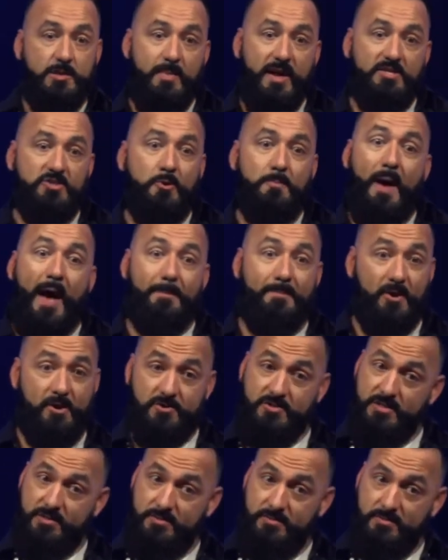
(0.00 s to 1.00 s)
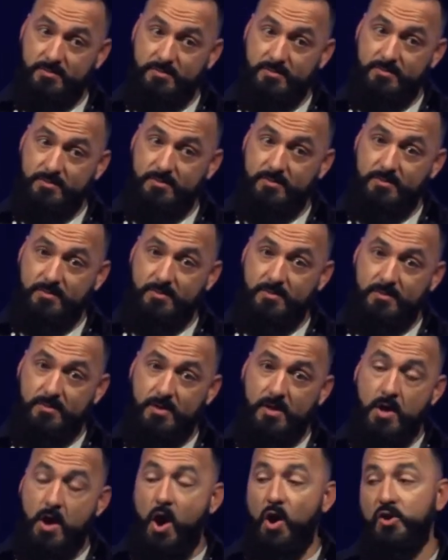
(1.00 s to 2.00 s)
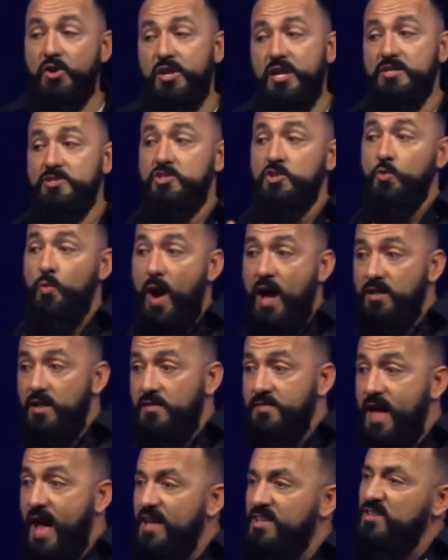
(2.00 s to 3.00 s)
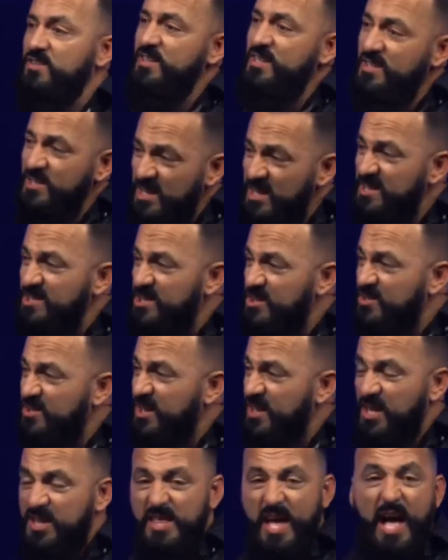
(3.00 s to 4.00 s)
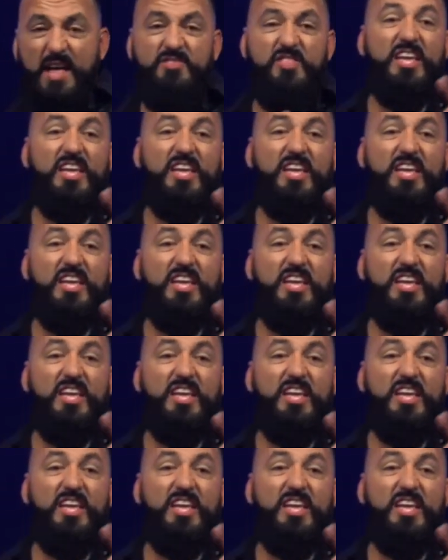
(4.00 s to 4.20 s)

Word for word: it makes you a bad person. Oh, you didn't do well on that, you, did, you didn't do good at that,